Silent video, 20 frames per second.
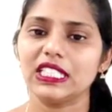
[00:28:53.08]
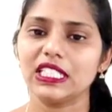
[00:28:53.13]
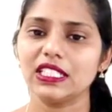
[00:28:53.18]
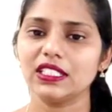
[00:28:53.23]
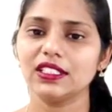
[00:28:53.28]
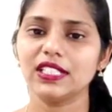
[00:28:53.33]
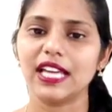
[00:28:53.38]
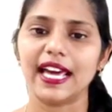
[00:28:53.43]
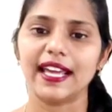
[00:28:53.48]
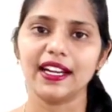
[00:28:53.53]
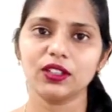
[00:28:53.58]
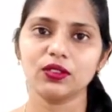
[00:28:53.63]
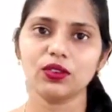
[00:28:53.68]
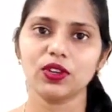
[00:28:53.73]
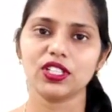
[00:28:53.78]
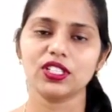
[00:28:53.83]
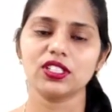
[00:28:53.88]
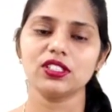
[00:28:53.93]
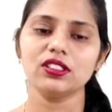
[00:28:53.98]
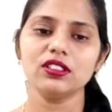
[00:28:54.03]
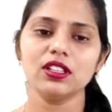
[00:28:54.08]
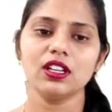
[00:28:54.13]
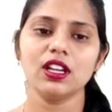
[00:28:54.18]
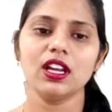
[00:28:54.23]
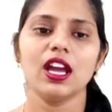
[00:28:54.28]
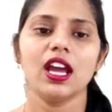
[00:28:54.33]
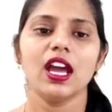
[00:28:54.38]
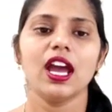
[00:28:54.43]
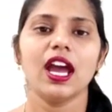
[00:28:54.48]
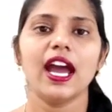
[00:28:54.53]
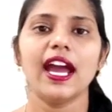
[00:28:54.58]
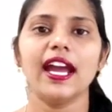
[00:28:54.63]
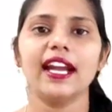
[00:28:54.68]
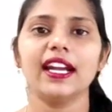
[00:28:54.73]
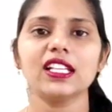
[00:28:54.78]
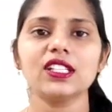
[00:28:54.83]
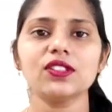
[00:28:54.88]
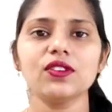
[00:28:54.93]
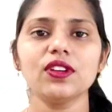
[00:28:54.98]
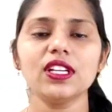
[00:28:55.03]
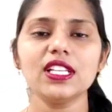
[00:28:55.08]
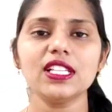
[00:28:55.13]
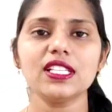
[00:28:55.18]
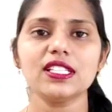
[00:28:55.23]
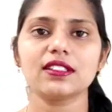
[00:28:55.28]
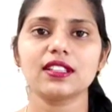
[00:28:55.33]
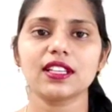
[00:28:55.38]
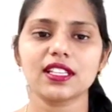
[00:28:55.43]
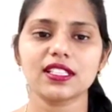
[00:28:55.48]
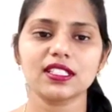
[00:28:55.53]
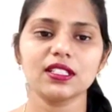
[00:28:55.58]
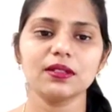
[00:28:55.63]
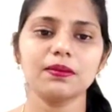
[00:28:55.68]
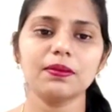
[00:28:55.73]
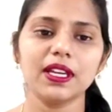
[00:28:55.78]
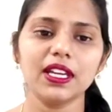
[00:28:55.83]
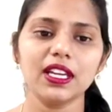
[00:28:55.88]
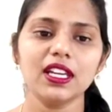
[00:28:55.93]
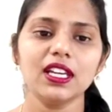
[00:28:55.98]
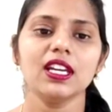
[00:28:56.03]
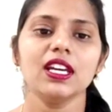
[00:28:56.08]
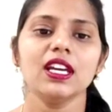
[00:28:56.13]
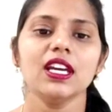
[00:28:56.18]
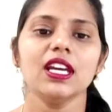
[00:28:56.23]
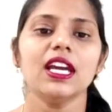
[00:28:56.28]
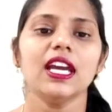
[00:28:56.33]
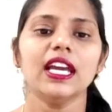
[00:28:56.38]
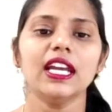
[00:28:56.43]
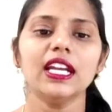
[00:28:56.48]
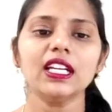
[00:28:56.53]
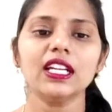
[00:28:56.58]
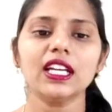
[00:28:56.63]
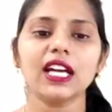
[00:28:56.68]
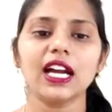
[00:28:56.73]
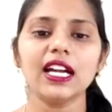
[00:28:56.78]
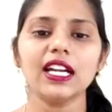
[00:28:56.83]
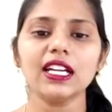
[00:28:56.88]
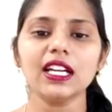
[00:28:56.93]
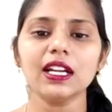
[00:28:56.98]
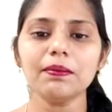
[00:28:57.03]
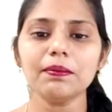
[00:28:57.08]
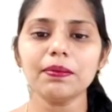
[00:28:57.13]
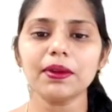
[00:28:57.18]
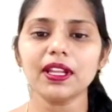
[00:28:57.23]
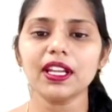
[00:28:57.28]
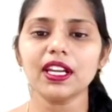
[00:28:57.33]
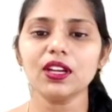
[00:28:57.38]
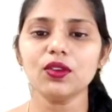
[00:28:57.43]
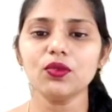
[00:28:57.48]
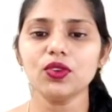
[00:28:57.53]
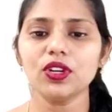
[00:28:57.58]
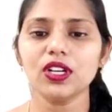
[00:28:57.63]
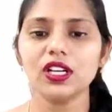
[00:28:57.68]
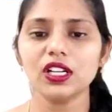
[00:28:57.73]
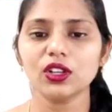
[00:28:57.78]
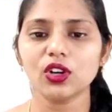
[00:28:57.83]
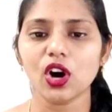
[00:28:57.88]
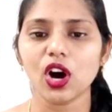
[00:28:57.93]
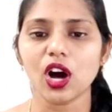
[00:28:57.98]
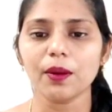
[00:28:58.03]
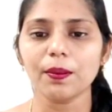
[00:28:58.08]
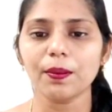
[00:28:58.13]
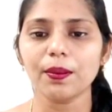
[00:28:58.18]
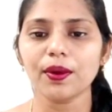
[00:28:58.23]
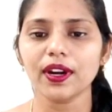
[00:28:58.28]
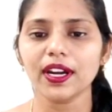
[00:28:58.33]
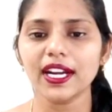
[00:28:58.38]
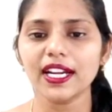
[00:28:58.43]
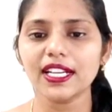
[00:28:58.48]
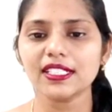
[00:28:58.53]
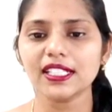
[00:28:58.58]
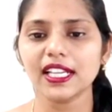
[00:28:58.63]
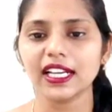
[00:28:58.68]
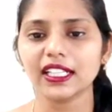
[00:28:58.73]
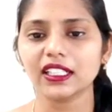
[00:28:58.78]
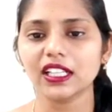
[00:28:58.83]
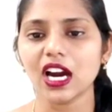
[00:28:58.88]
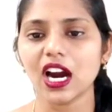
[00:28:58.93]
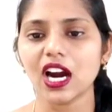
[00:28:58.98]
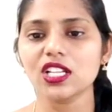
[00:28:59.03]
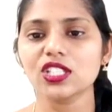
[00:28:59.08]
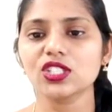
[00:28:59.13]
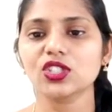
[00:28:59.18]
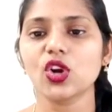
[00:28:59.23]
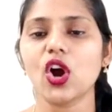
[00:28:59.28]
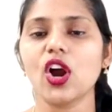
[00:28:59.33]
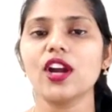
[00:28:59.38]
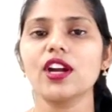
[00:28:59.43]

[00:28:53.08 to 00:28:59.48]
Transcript: this is a direct question and next one is 6th B in contemporary world, corporate sector's